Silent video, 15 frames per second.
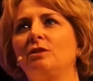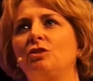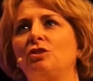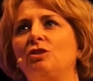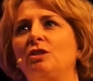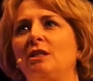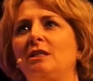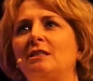
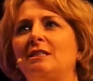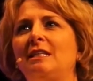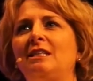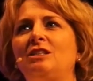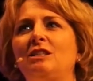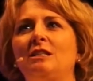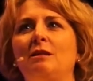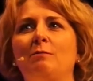she is
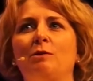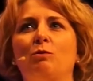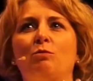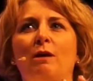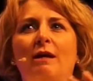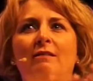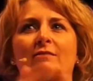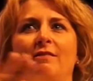teaching them the
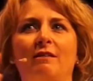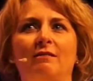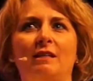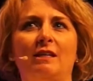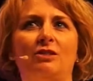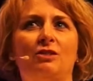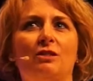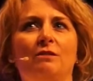right
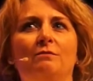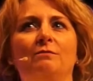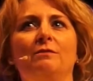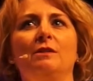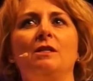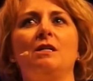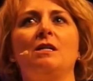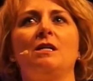foundation.
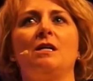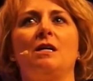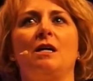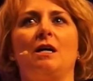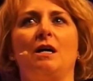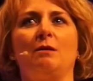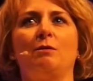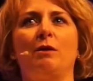Mm-hmm.
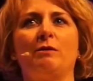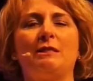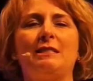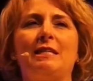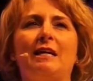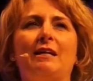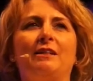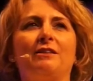I'm always
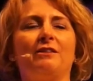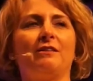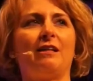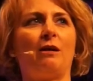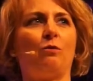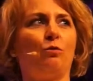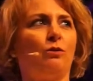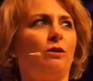telling her
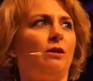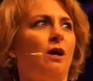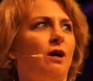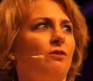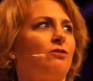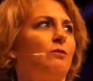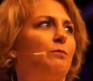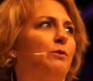that word
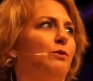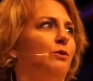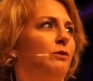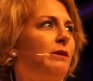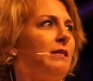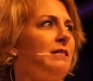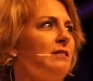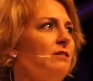
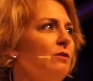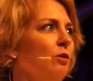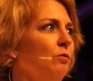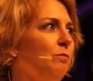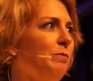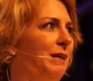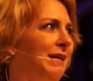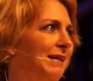entrepreneur is so
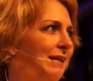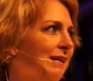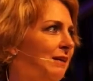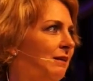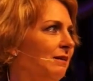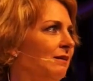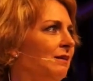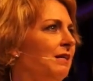big.
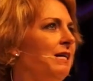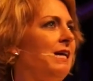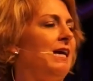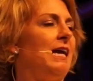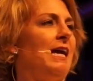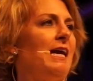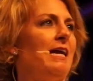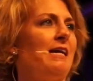
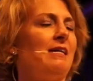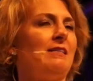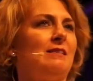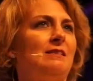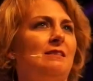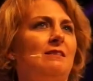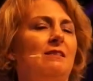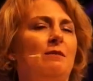
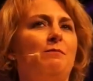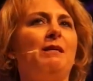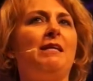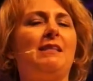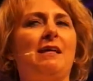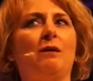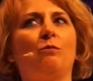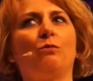And to me,
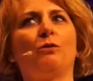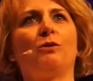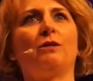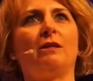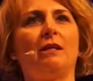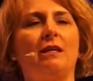that word